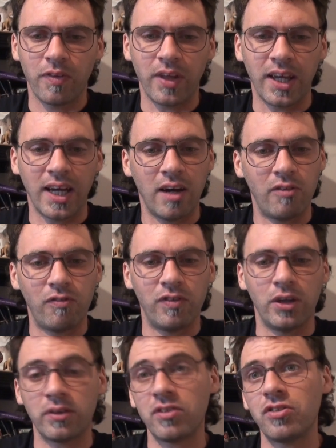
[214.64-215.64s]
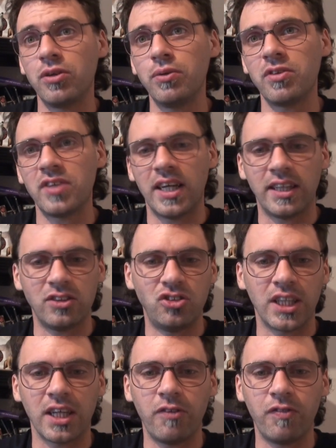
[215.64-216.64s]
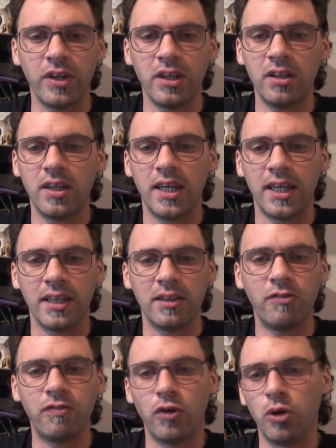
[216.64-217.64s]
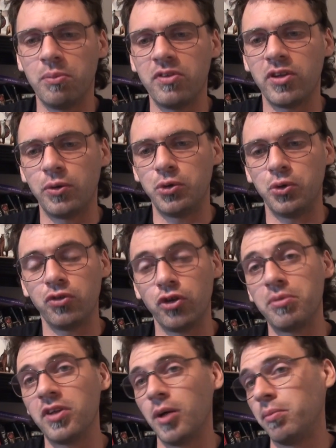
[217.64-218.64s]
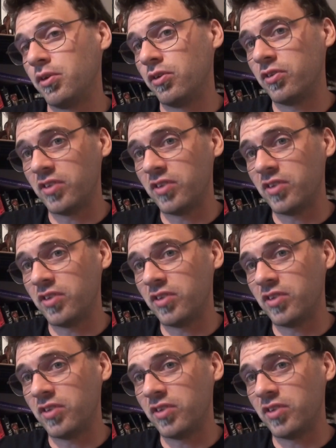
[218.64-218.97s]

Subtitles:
They have long snouts and shaggy fur, and form social groups up to